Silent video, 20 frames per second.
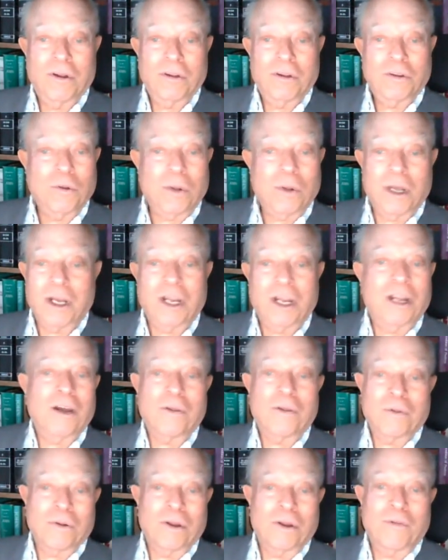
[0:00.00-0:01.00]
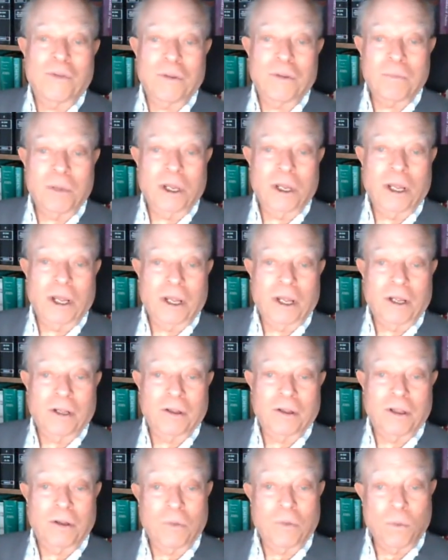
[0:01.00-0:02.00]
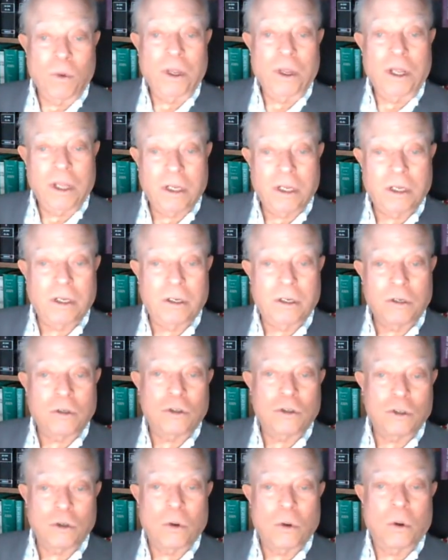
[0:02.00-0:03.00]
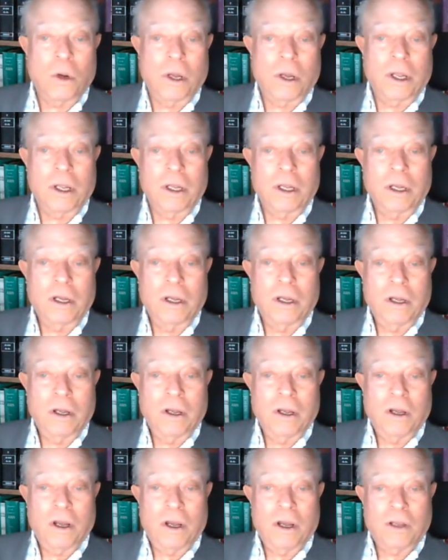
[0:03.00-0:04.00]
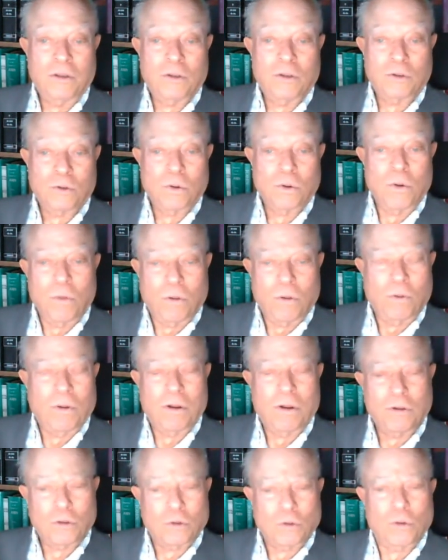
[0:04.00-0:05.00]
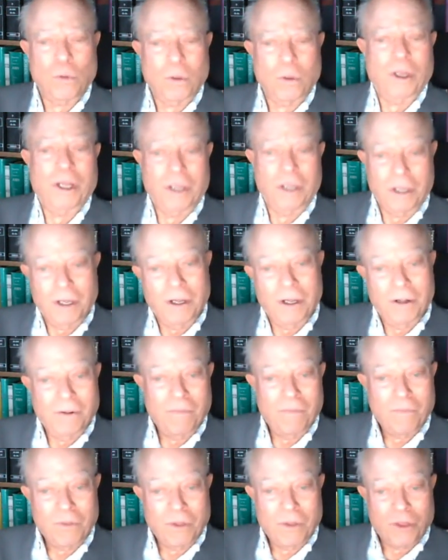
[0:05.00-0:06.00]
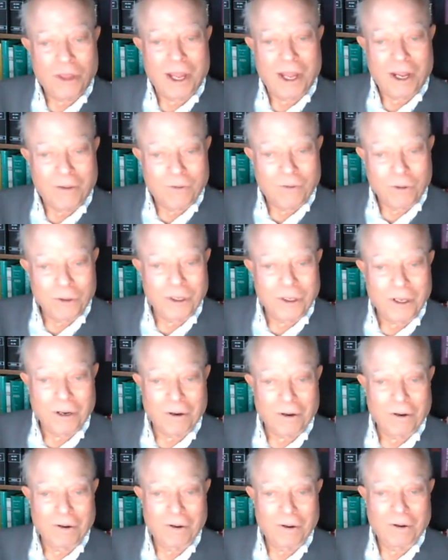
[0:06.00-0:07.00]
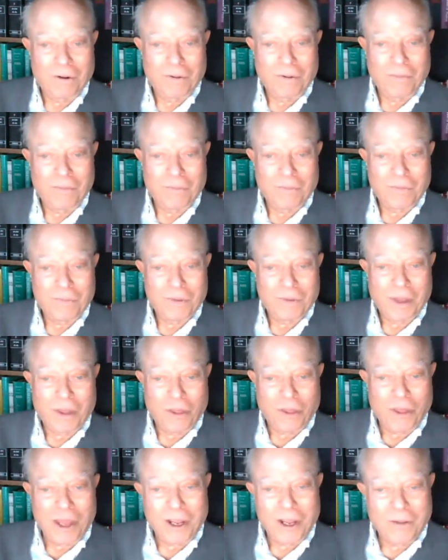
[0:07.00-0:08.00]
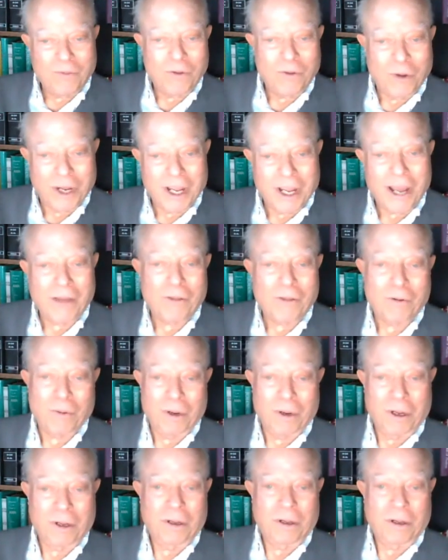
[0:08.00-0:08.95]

to any other living being, that we can enjoy a truly thankful dinner, a thankful gathering.